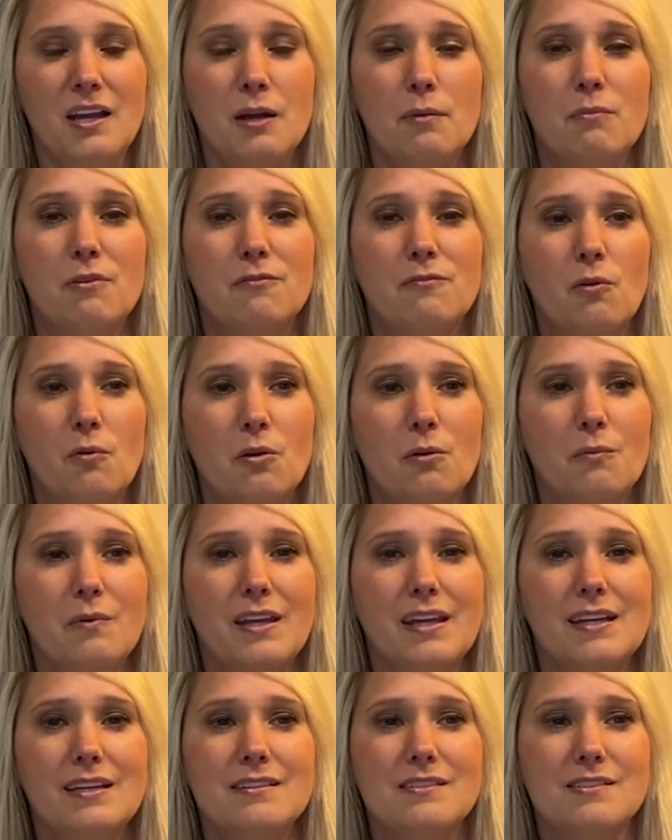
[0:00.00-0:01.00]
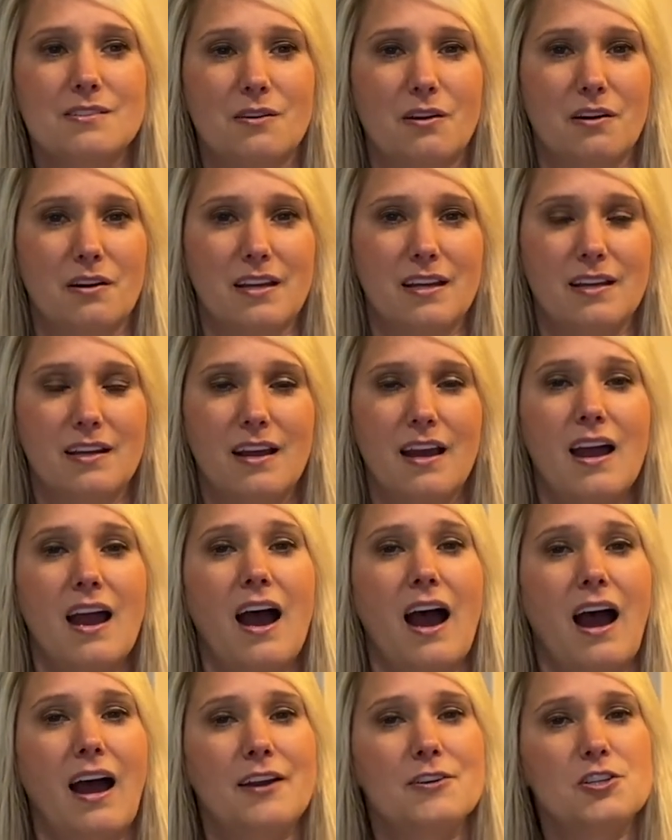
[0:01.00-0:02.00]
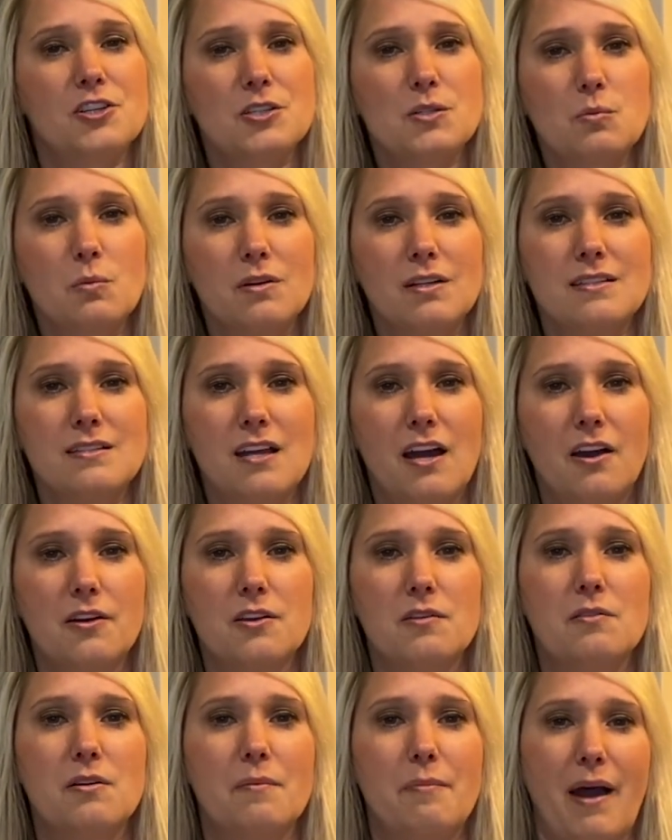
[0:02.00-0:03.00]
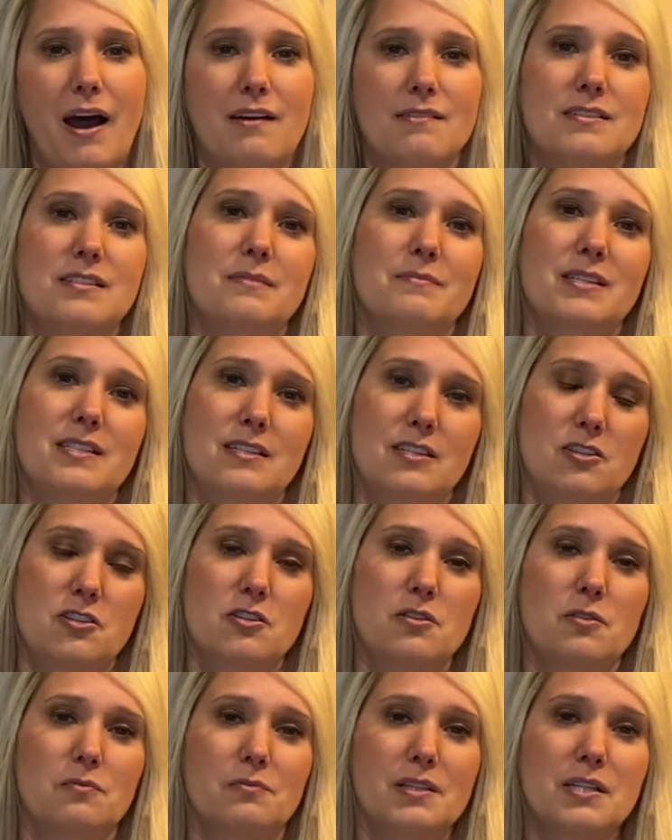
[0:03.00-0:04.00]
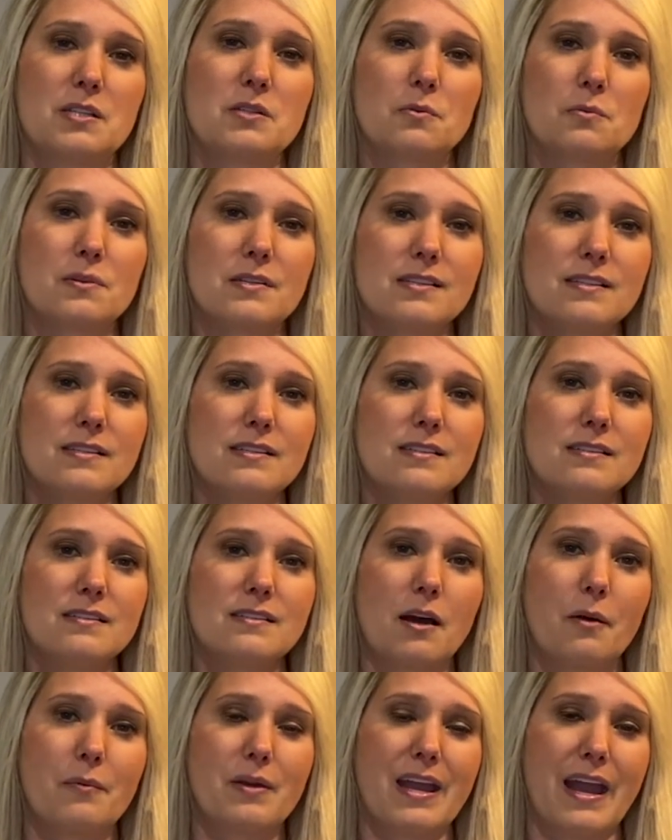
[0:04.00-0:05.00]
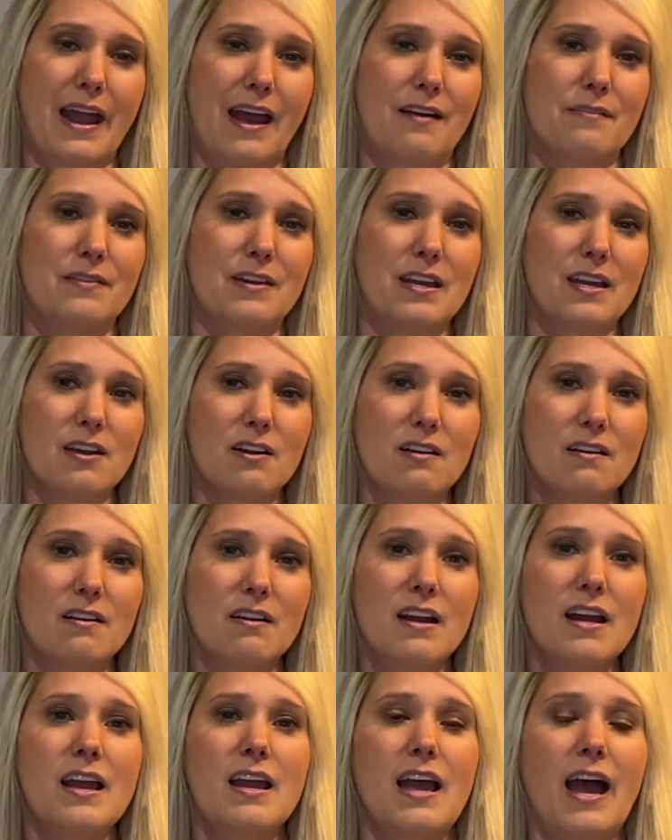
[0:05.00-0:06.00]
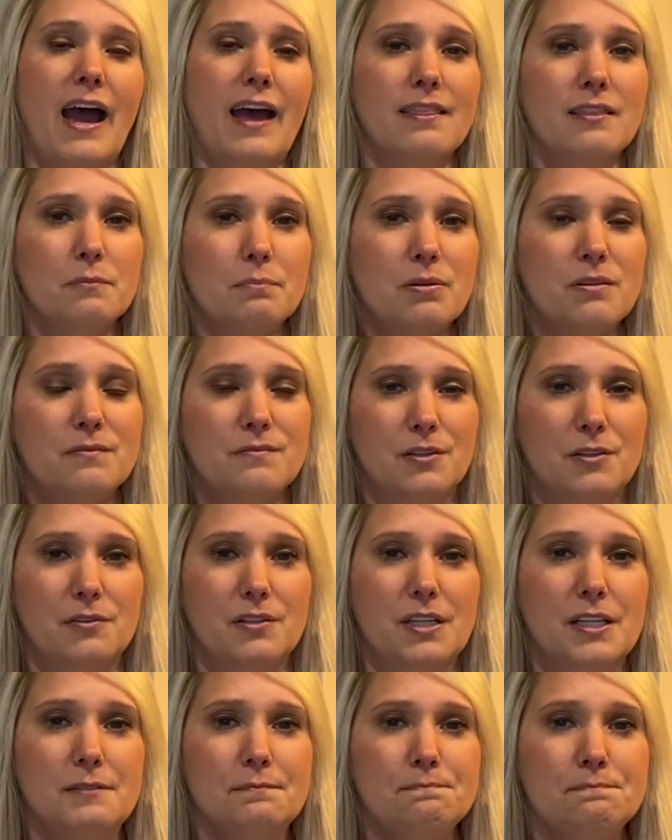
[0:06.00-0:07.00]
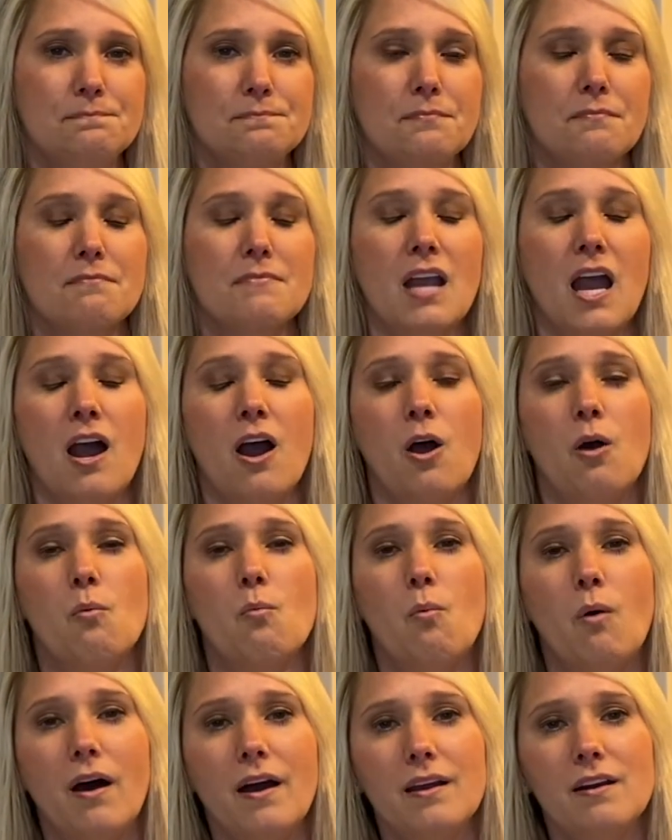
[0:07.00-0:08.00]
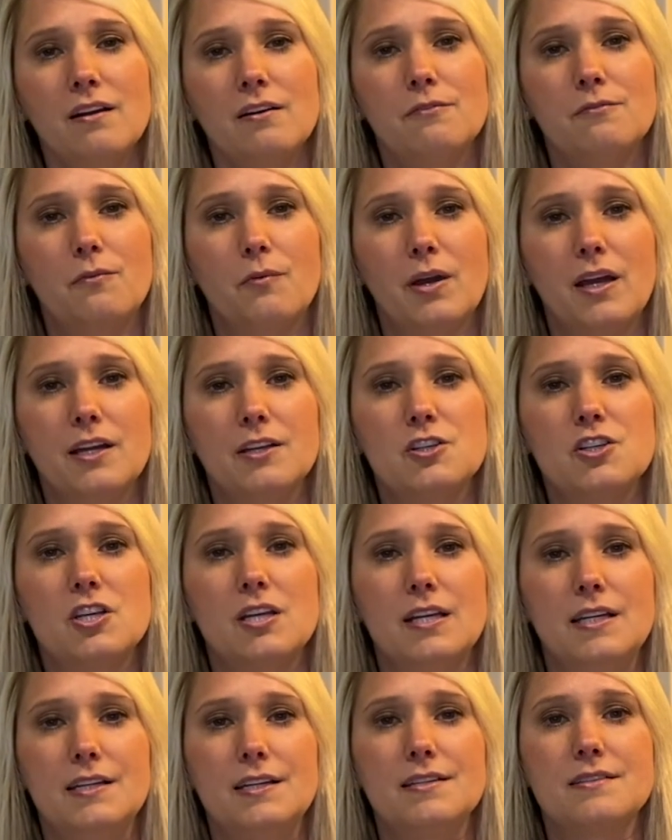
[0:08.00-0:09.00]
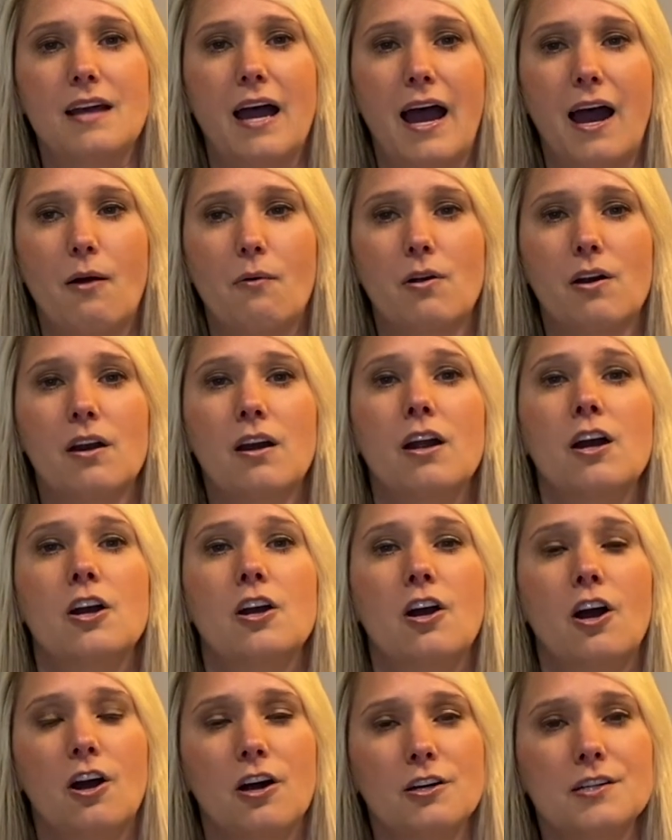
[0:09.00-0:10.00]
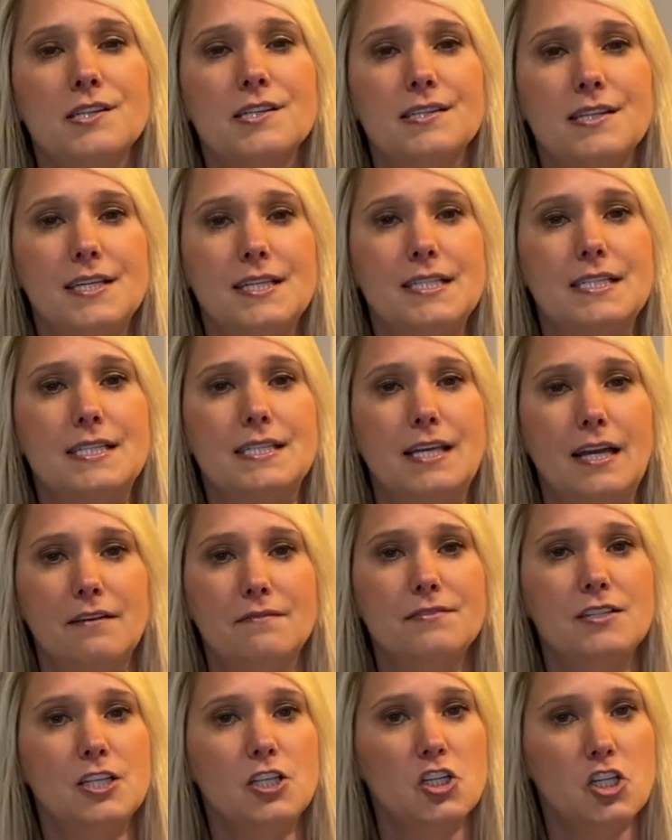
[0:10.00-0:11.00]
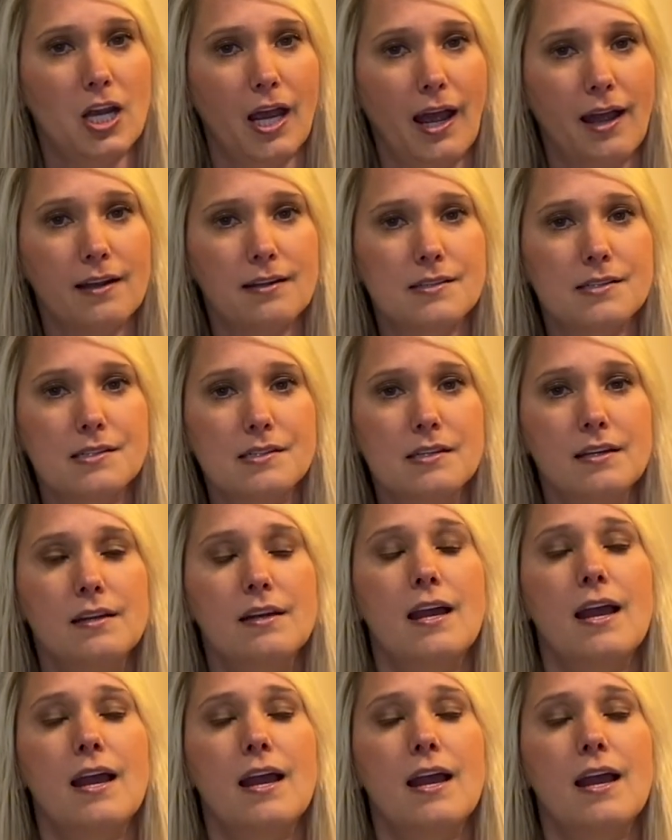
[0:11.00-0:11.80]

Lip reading: Before we get started, I just want to tell you about some additional resources that we have here at the Pavilion, one of which is our car seat safety checks.